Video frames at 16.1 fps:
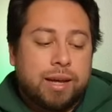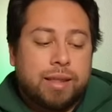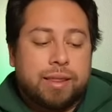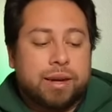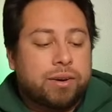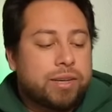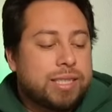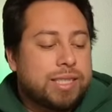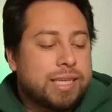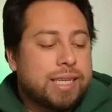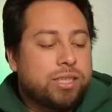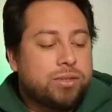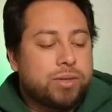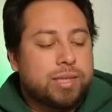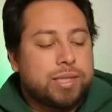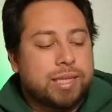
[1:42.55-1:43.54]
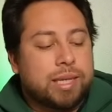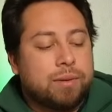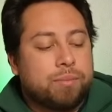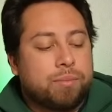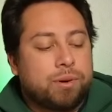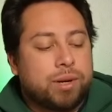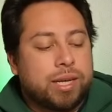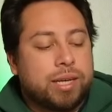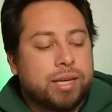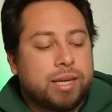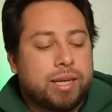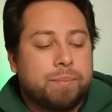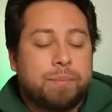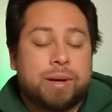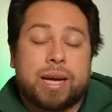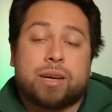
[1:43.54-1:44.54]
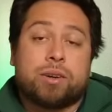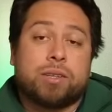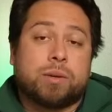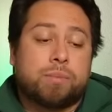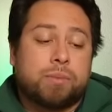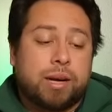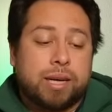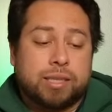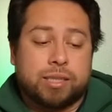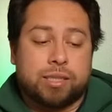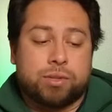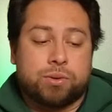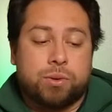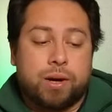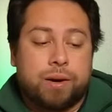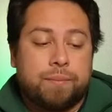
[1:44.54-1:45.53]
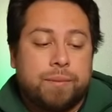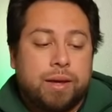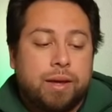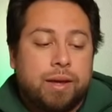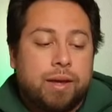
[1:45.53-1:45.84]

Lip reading: There is interest in bringing him back on the practice squad.